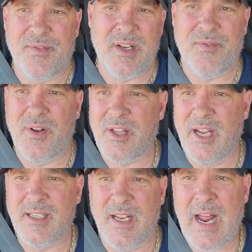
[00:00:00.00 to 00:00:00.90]
different
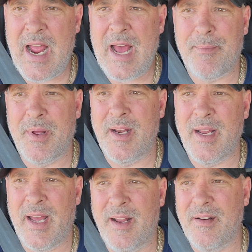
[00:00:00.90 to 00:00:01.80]
things that happen
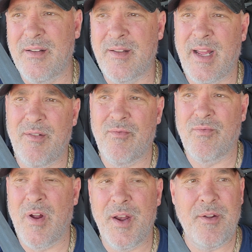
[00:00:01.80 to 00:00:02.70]
that
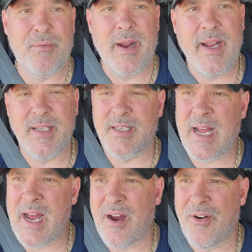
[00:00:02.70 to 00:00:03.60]
run the rates
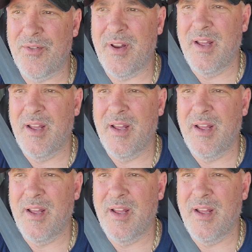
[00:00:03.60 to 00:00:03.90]
down.